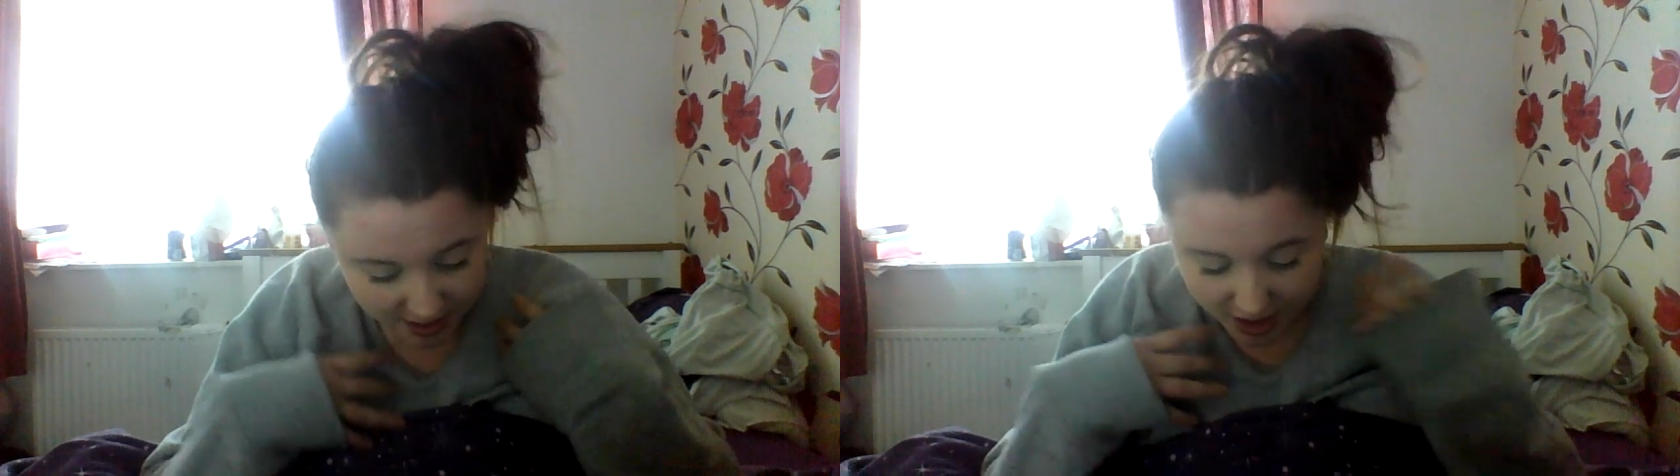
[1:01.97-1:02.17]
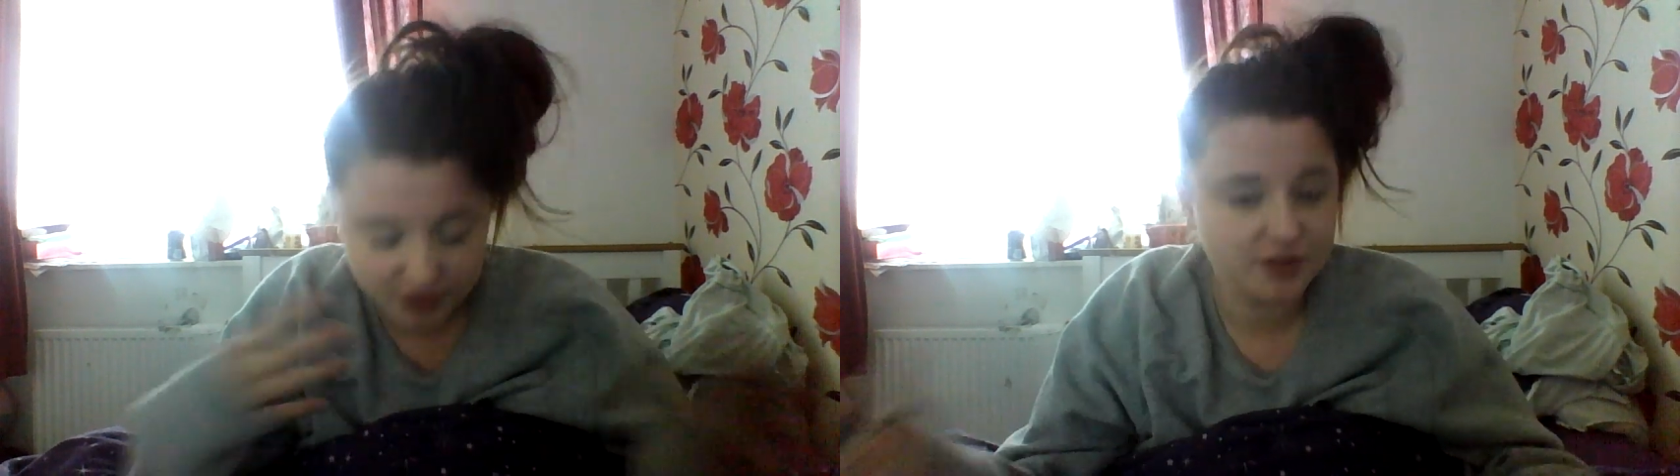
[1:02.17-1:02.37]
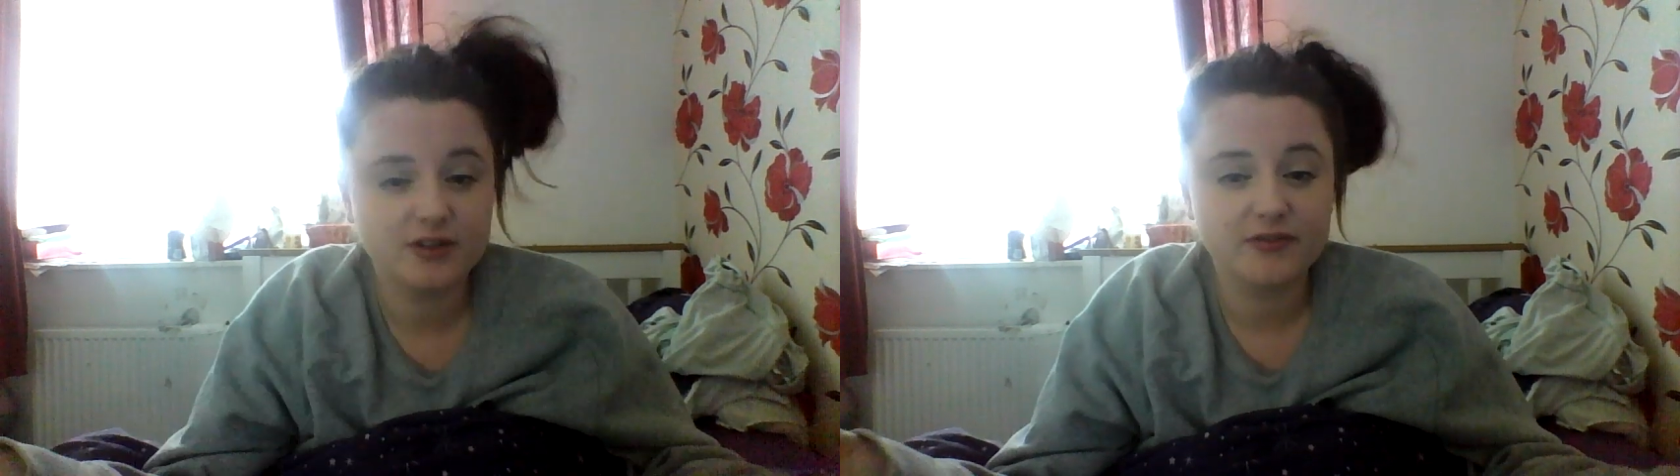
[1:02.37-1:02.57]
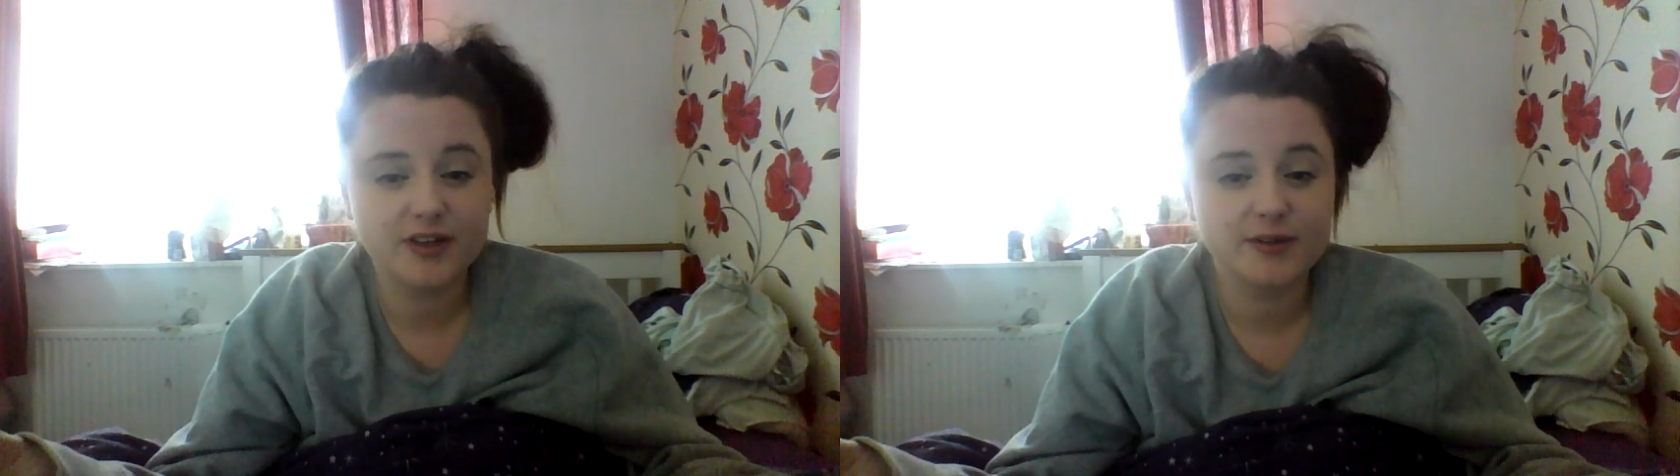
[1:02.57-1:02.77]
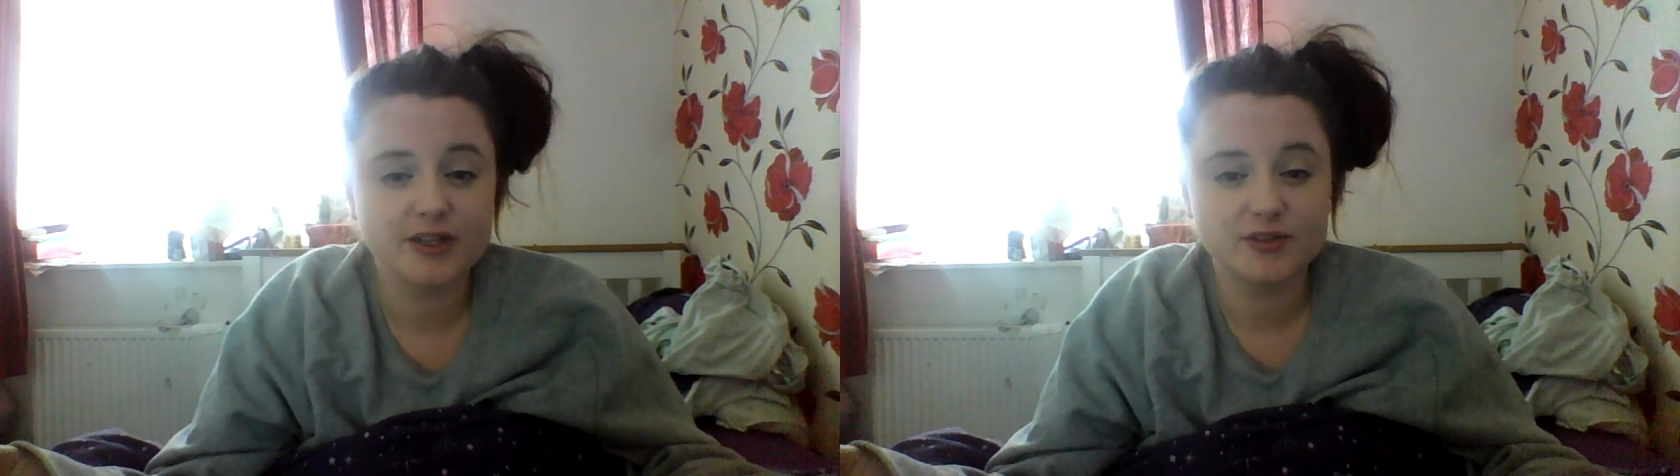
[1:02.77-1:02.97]
So you can
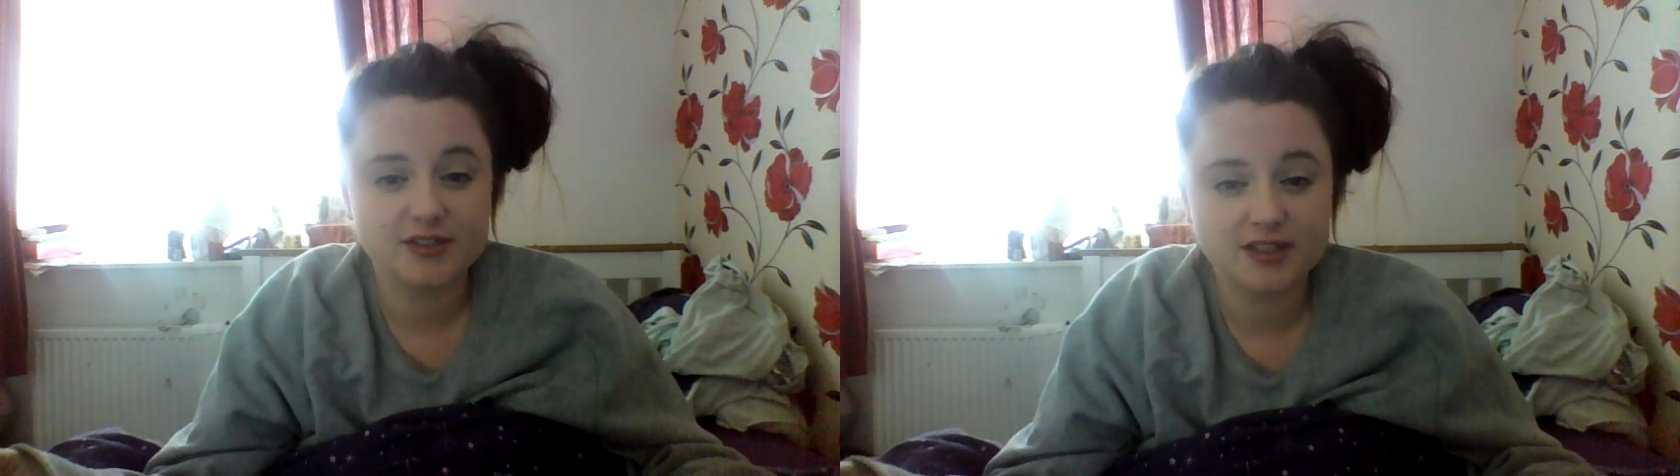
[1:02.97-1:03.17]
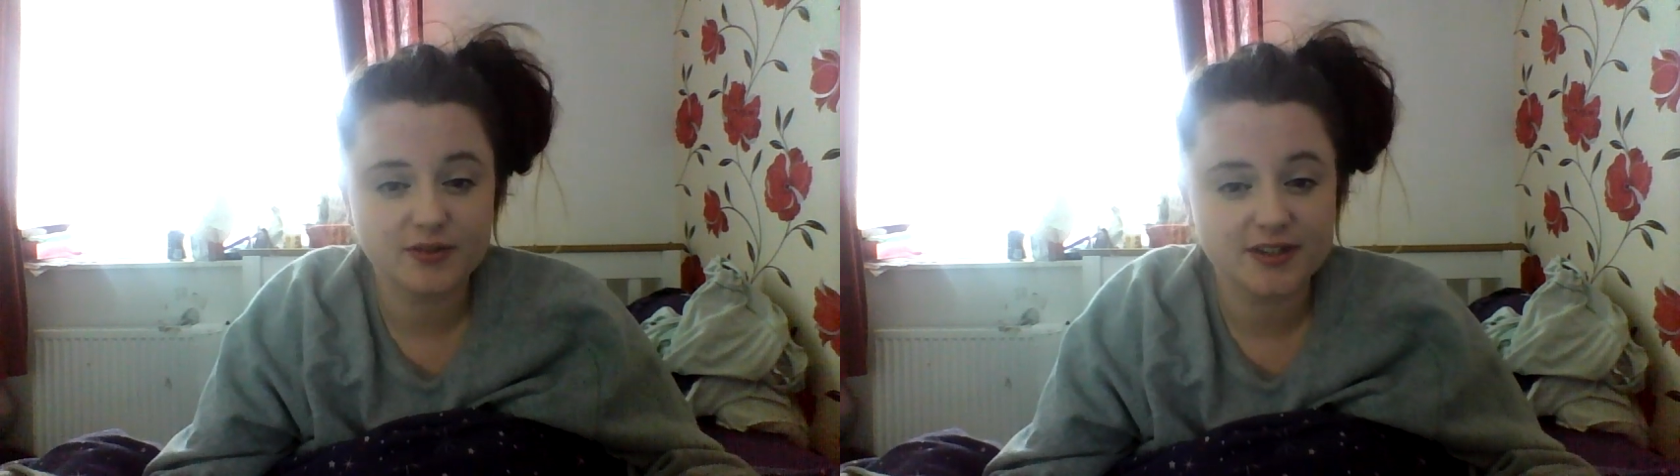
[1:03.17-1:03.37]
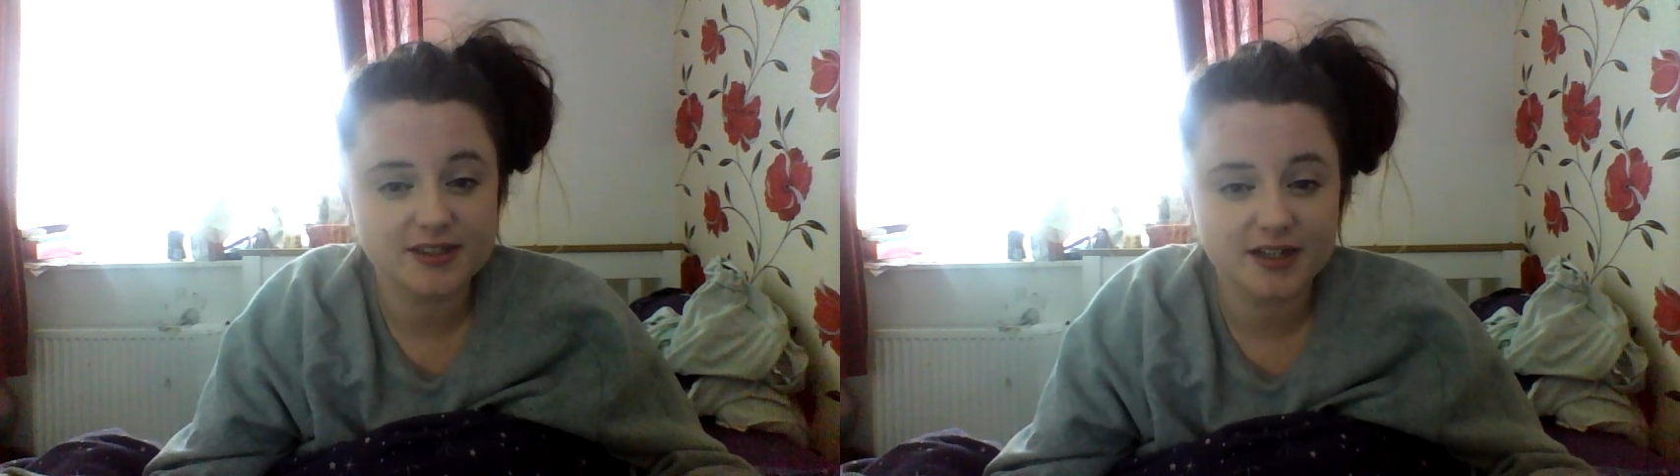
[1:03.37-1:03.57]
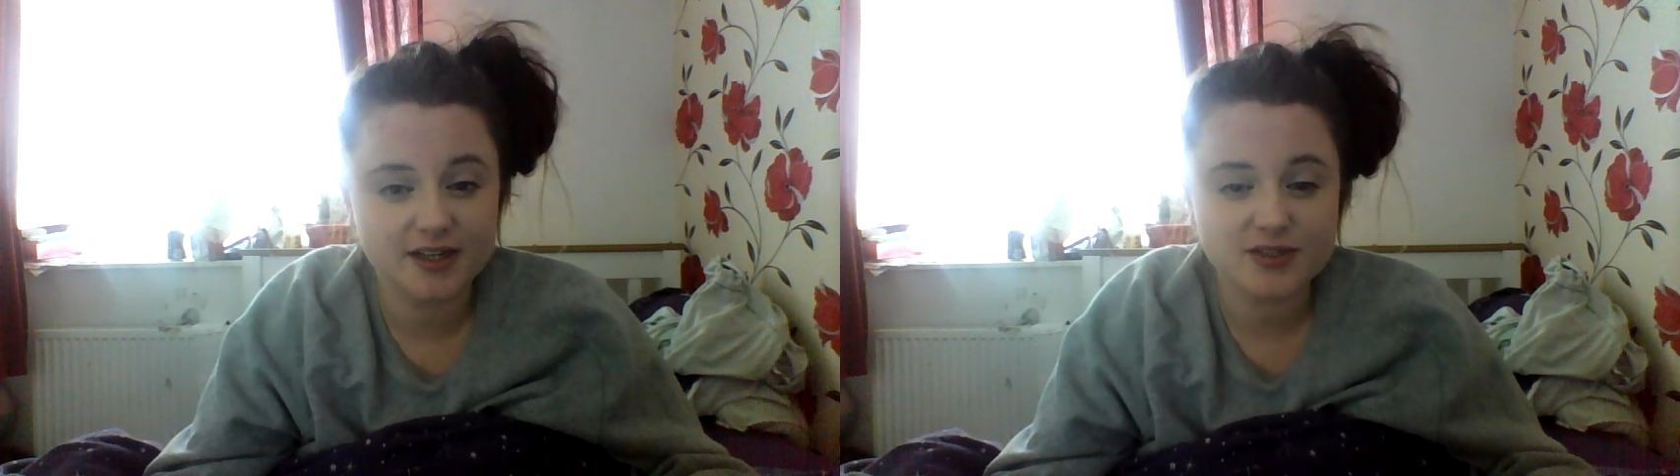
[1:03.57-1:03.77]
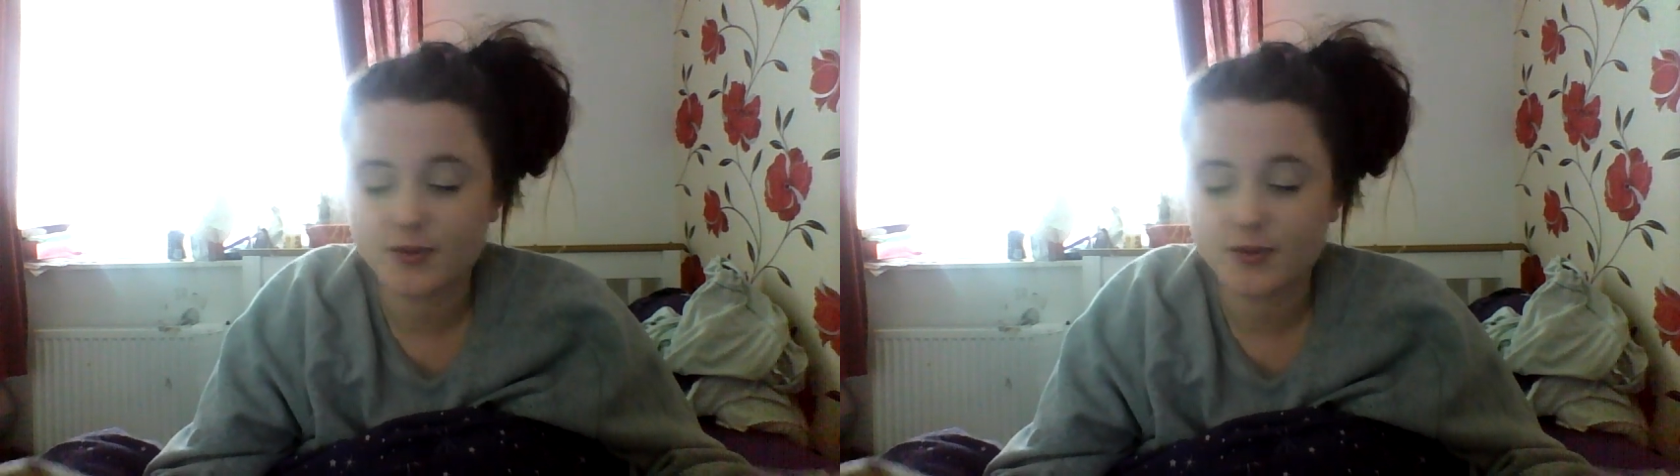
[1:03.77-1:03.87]
feel included on this night as